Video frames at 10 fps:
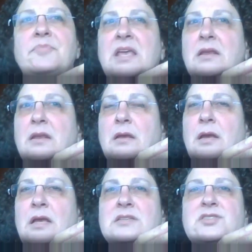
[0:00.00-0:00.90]
it
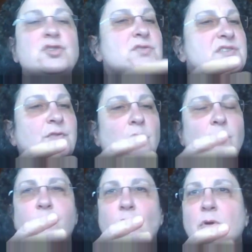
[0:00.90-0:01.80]
is useful
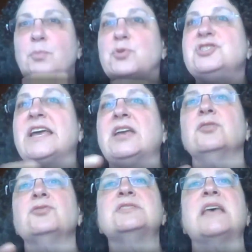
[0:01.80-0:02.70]
for a
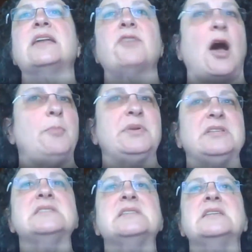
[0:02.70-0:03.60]
particular set of
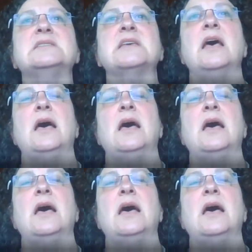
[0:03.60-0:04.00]
competencies,